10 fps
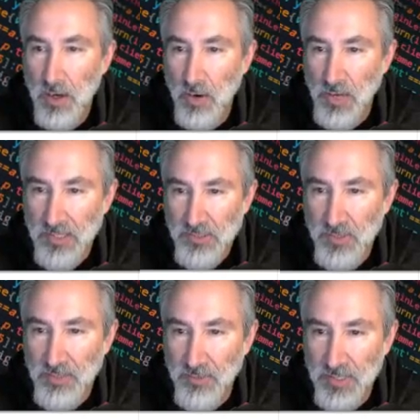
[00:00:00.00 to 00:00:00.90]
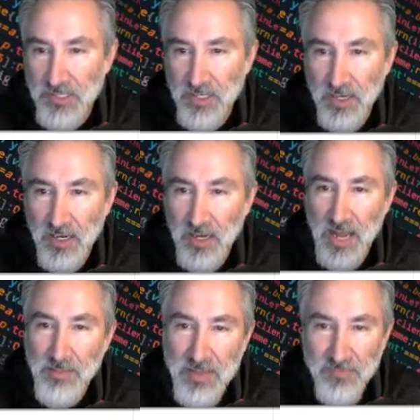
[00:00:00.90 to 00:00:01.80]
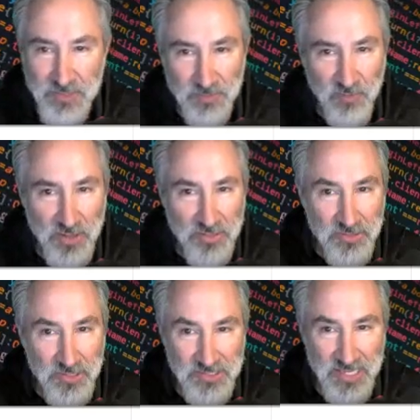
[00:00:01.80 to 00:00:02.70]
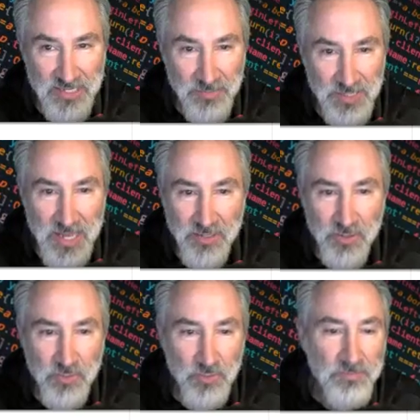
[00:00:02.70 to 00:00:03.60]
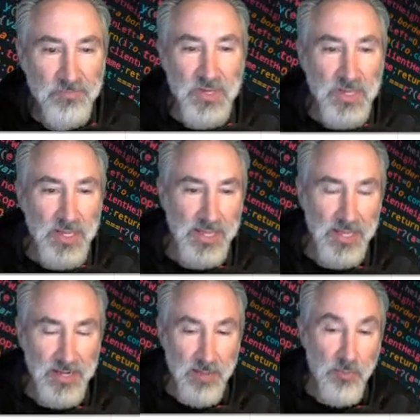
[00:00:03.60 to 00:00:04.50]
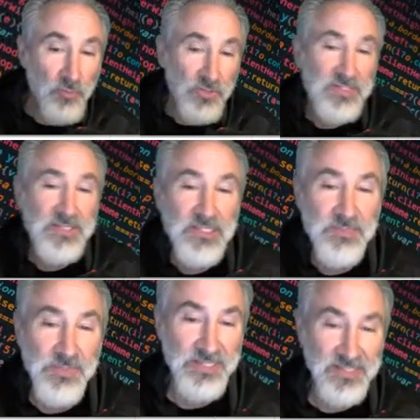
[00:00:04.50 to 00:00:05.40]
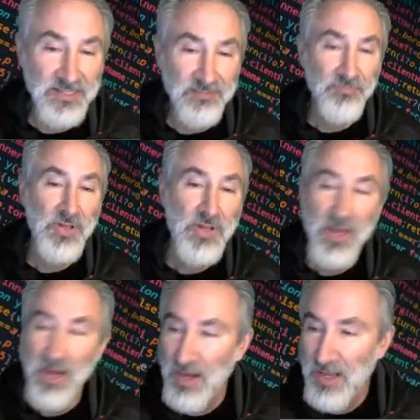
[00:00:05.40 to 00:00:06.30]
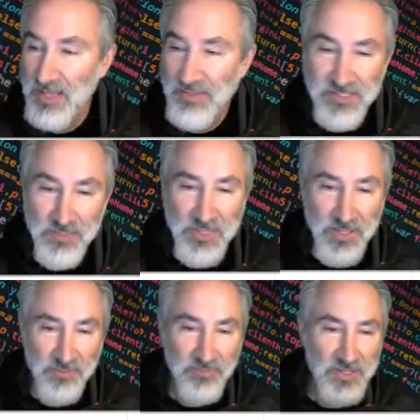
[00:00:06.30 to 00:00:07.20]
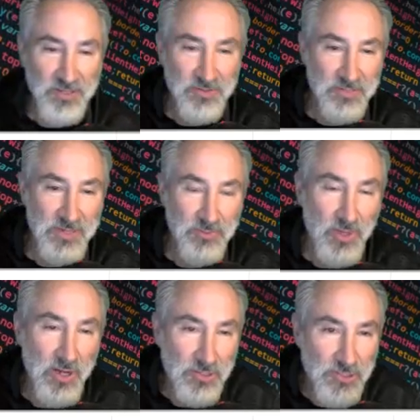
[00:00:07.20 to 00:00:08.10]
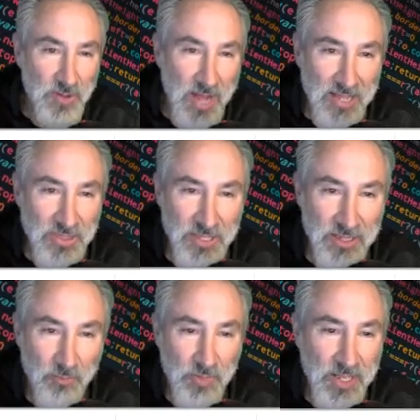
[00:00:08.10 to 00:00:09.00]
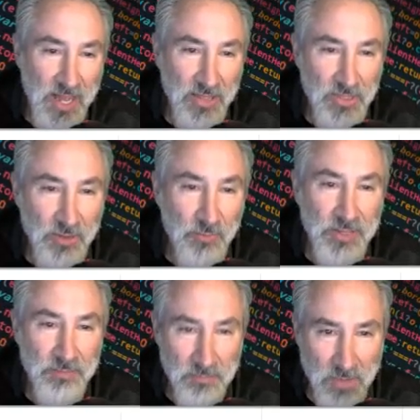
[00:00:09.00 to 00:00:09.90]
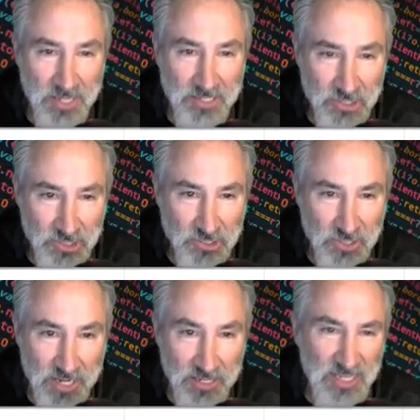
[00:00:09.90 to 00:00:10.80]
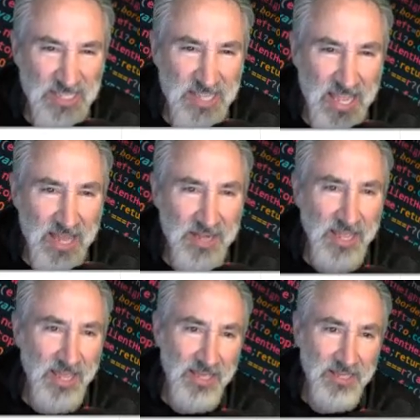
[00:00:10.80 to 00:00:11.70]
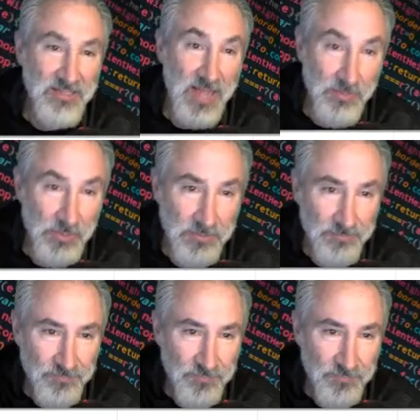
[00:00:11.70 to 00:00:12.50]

Okay, so anyways, I'm having some fun. This is getting to be kind of cool. And I'm only 6 minutes in. And some of the other videos I made were longer. So I think we might just try to, let's add a timer.